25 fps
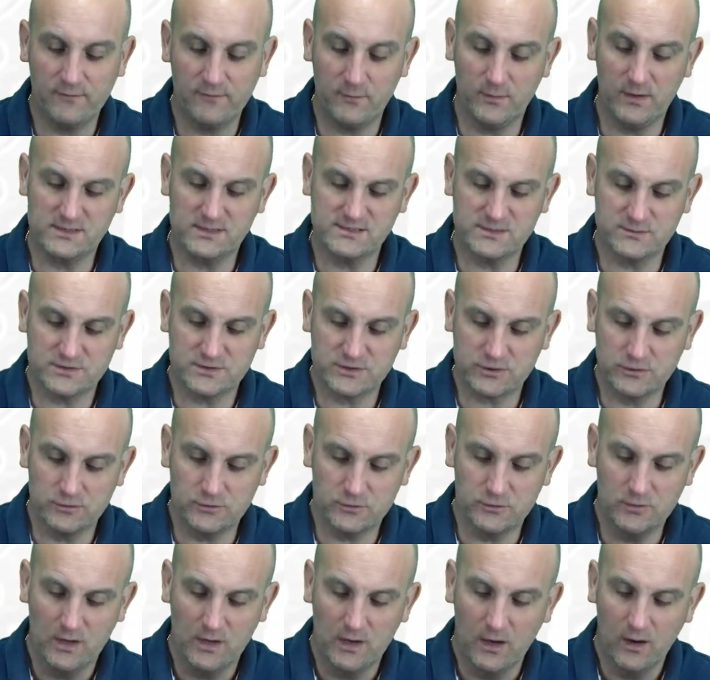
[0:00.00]
Now, when I was at
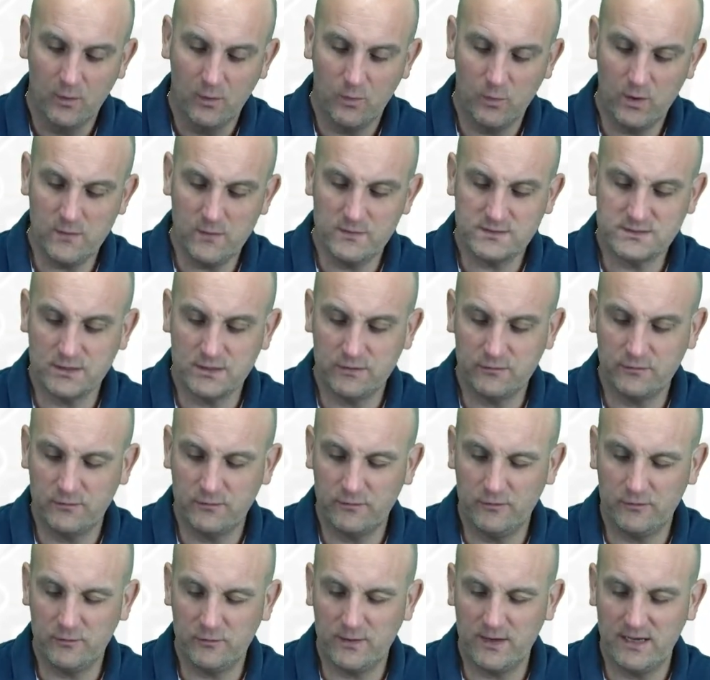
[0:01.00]
school, we were told to
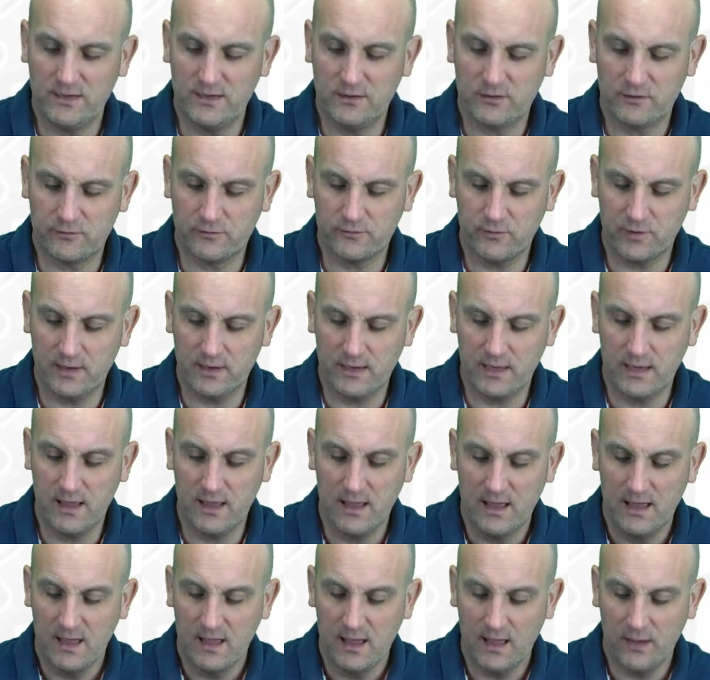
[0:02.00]
do 23,
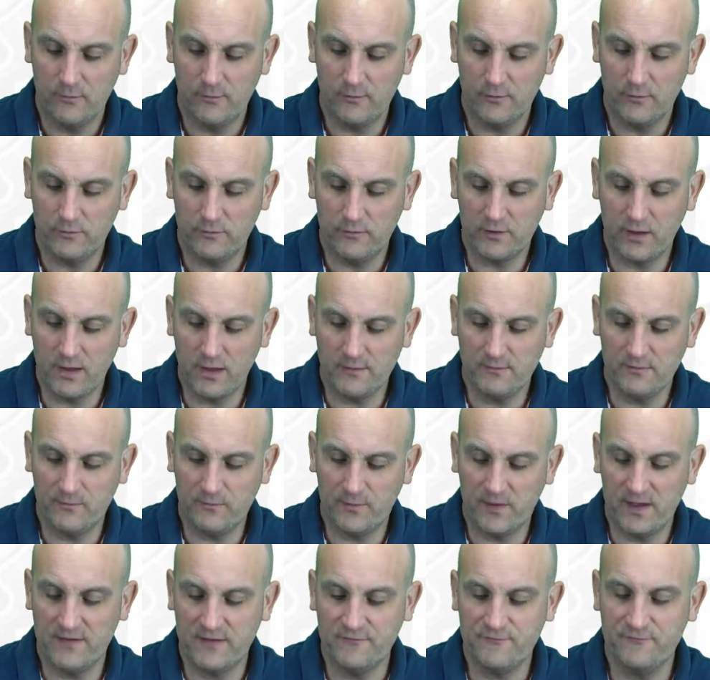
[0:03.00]
and we do times
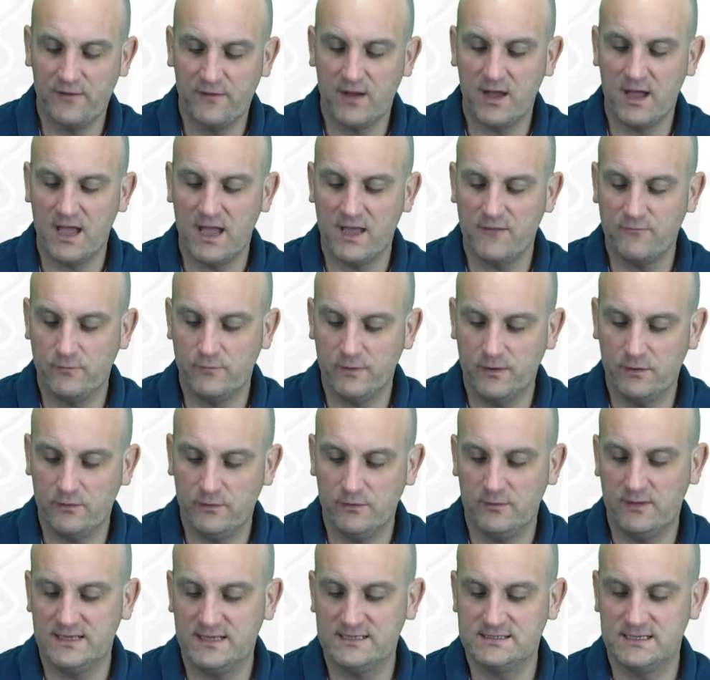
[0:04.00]
by 5, and we
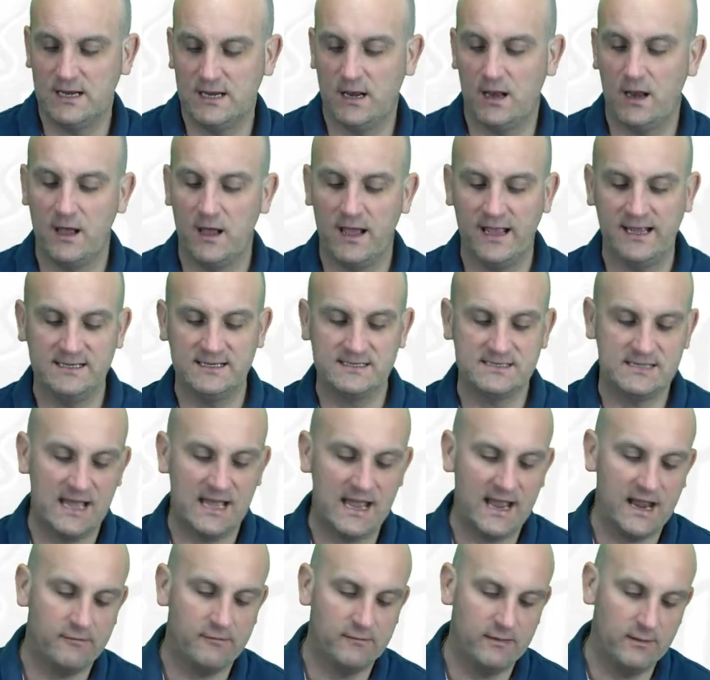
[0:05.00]
do these little lines
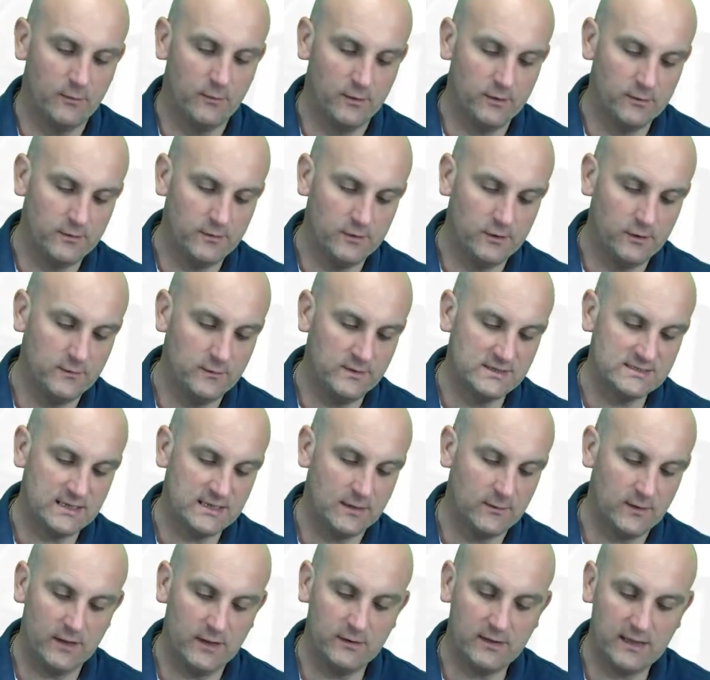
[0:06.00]
there, and then what do we do? We
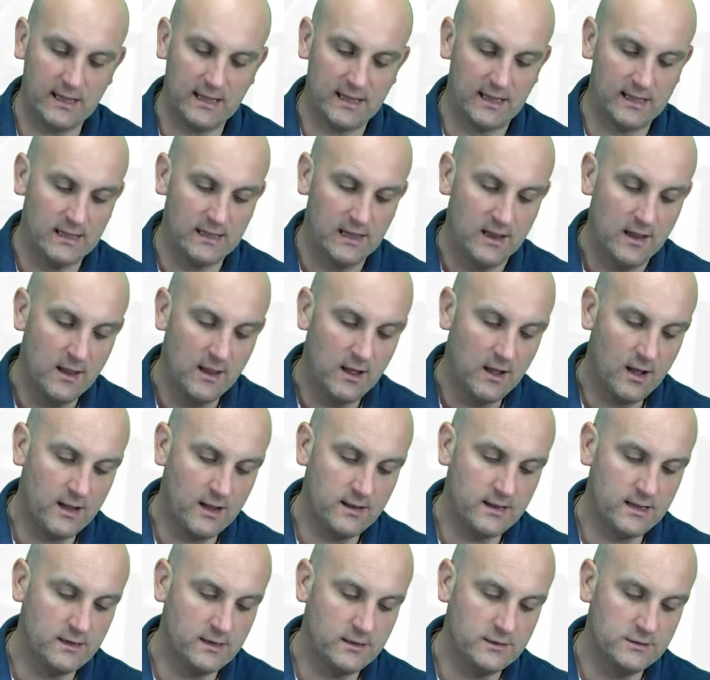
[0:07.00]
say, well, okay,
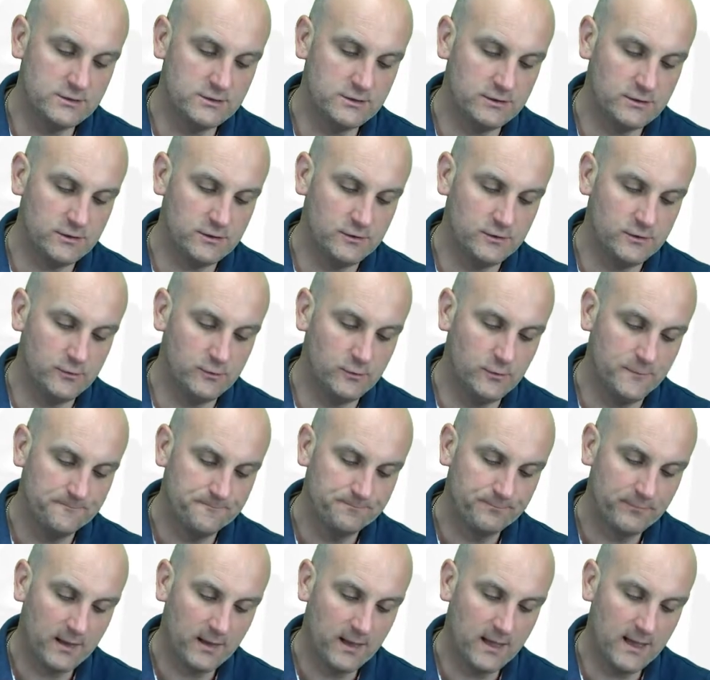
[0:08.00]
I'm going to do
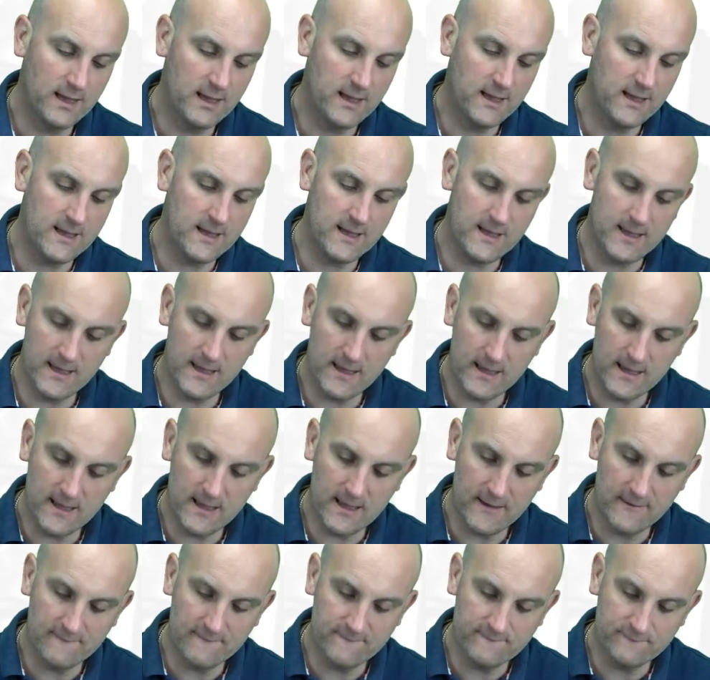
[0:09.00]

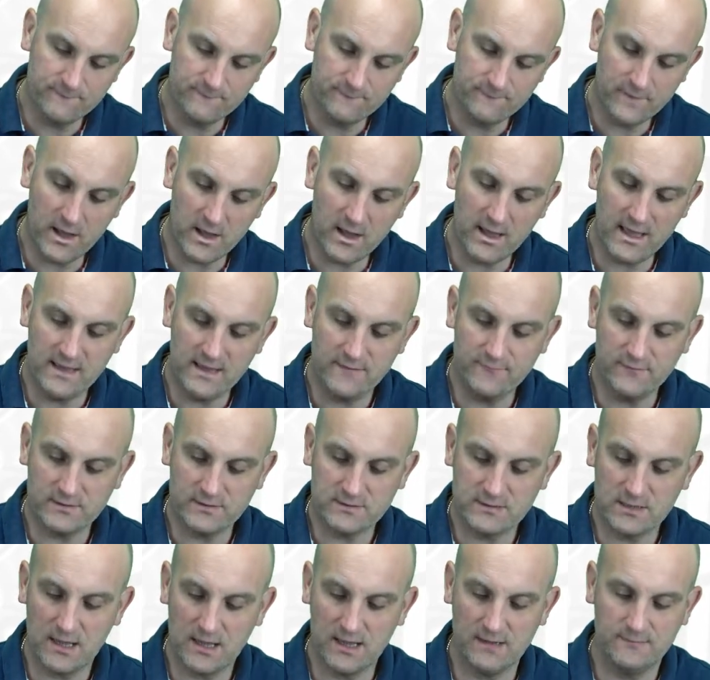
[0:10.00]
uh, 5
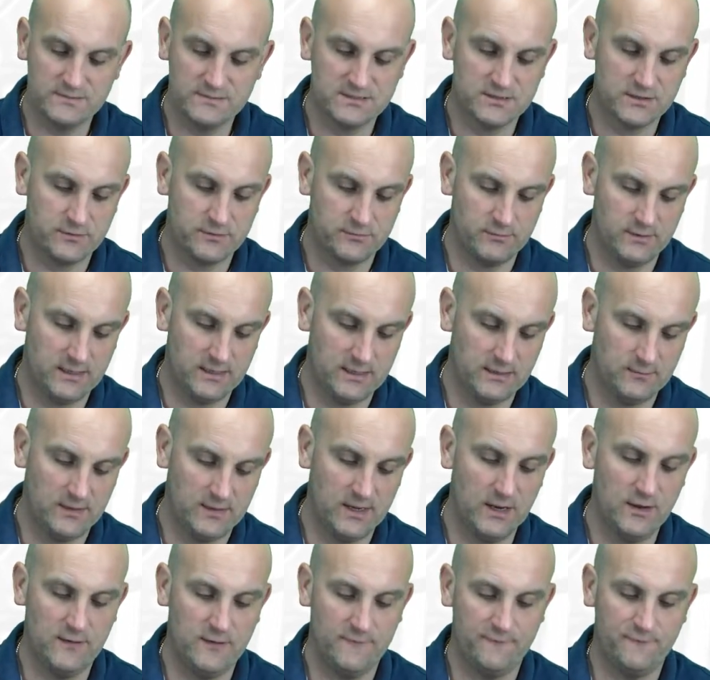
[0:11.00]
times 3. And we
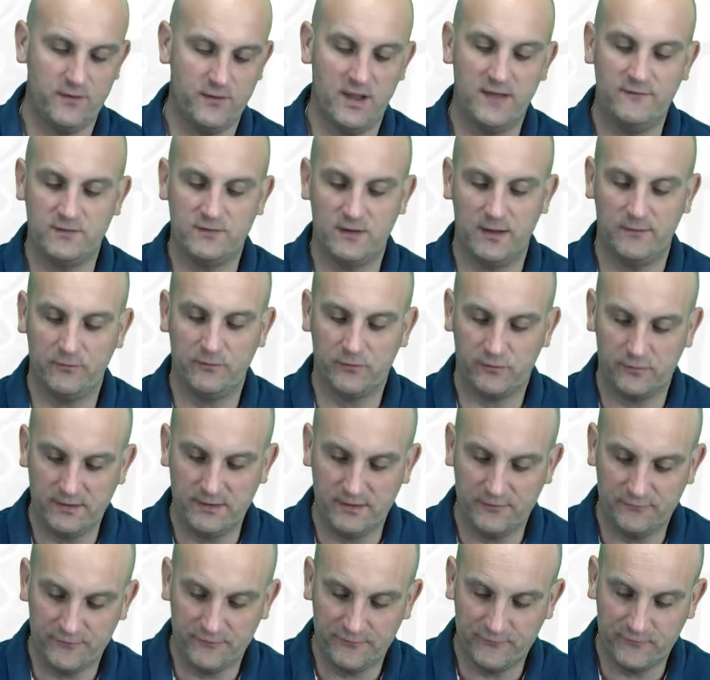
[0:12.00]
know that 5 times 3
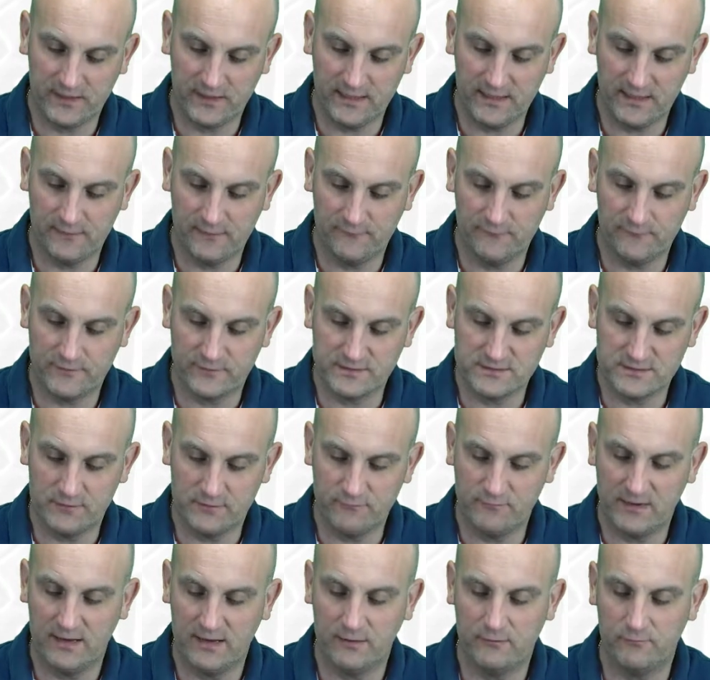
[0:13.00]
is 15, and for
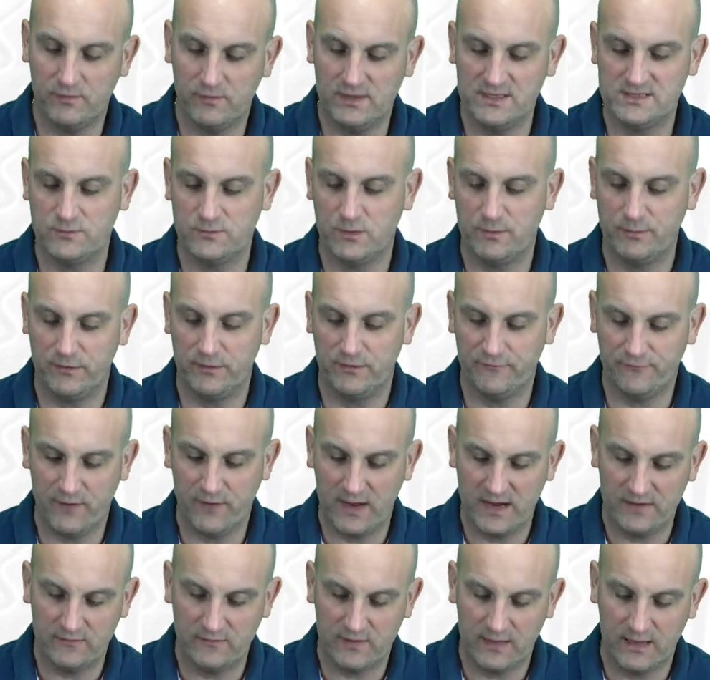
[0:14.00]
some random reason we put the
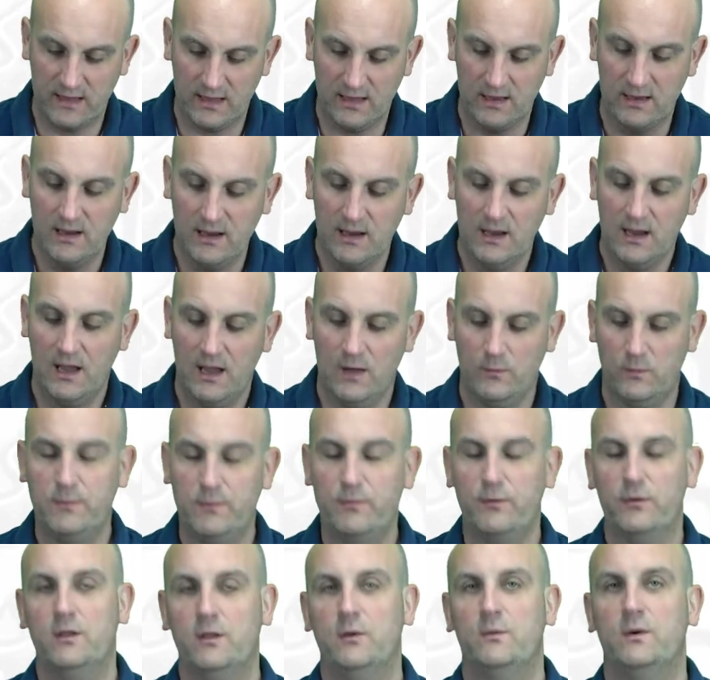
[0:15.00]
5 there, and we
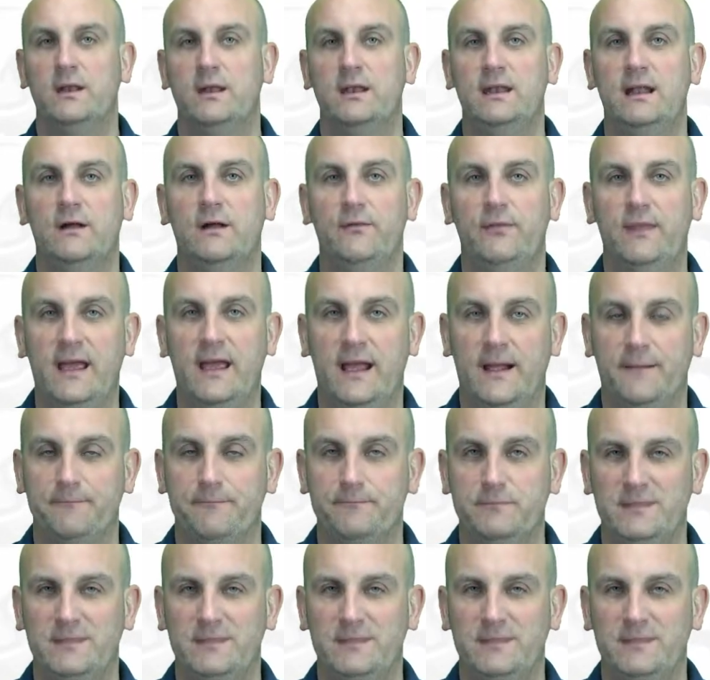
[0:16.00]
put the 1 down there.